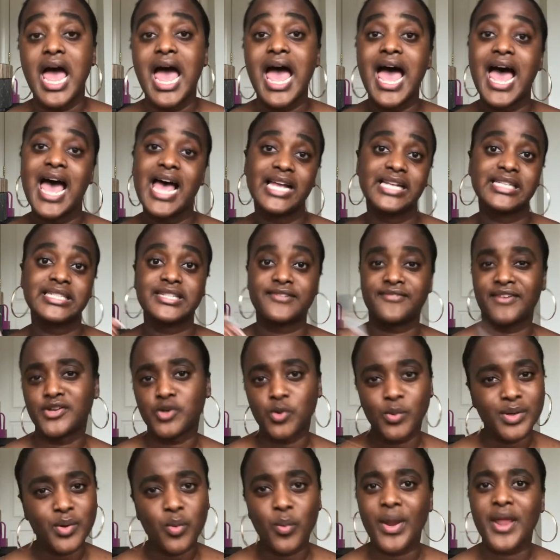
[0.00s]
And if I don't
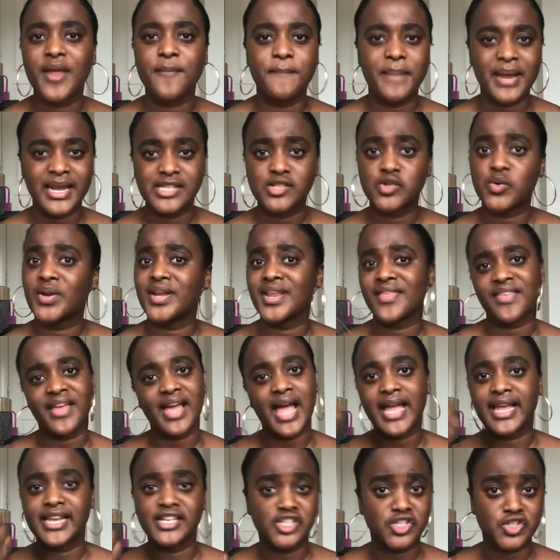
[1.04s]
want to wear base or anything, I
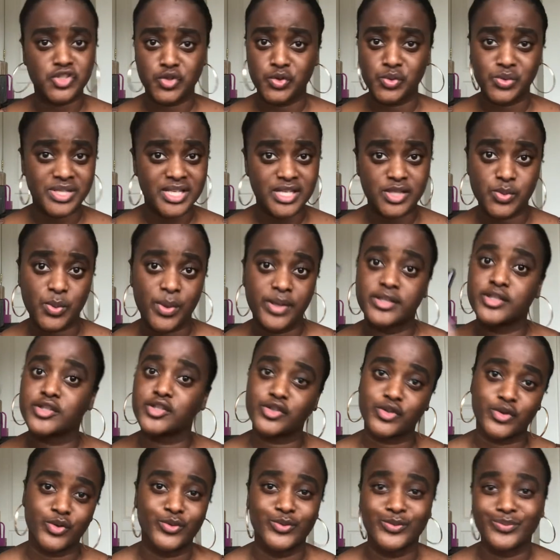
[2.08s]
can just use this one.
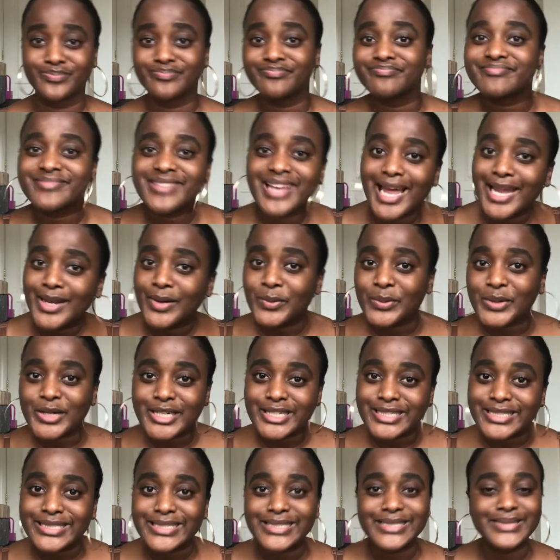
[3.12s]
So it kind of works.